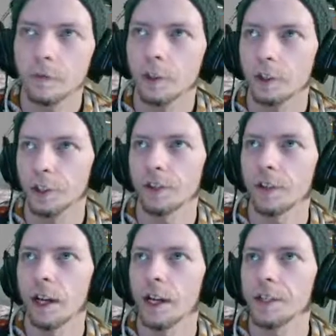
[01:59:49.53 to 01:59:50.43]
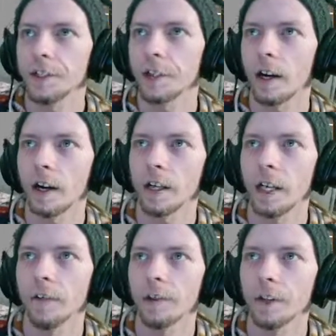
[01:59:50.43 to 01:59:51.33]
Shift H to hide
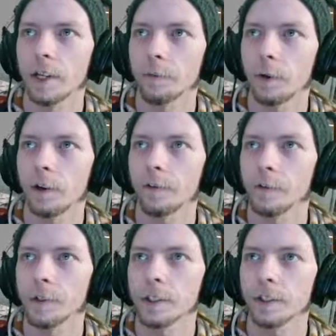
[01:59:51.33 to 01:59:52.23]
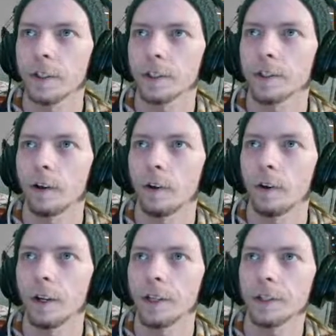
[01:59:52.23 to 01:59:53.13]
everything apart from the selected. Alt
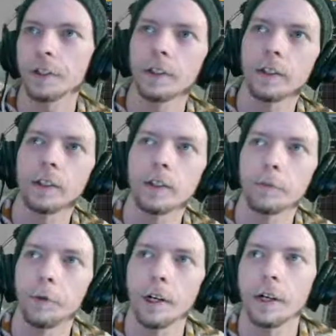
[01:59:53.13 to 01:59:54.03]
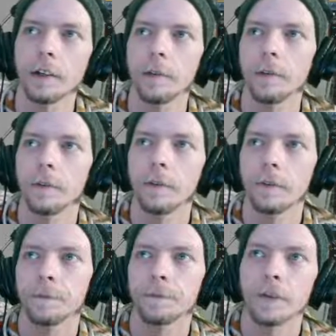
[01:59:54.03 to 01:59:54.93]
H to bring
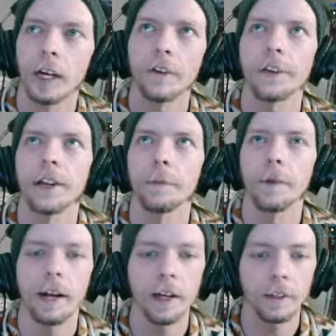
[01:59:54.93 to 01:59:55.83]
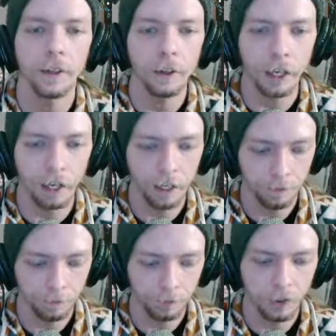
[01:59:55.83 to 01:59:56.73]
everything back. Okay.
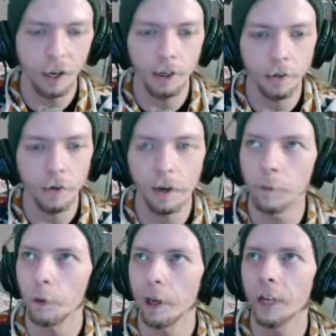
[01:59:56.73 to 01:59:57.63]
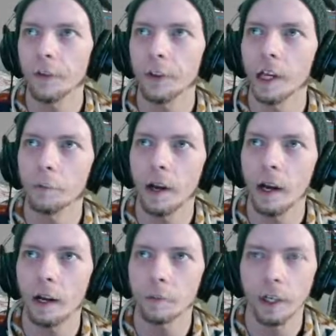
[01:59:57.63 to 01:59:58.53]
Yeah, I knew how to bring everything
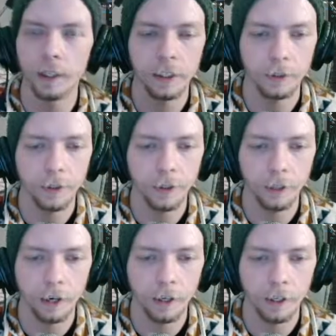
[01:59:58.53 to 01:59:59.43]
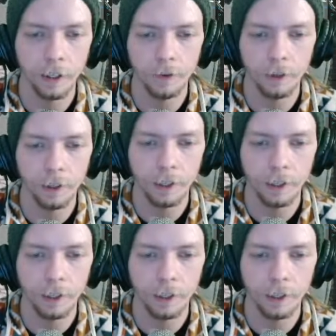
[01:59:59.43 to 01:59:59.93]
back, but I didn't know you could hide everything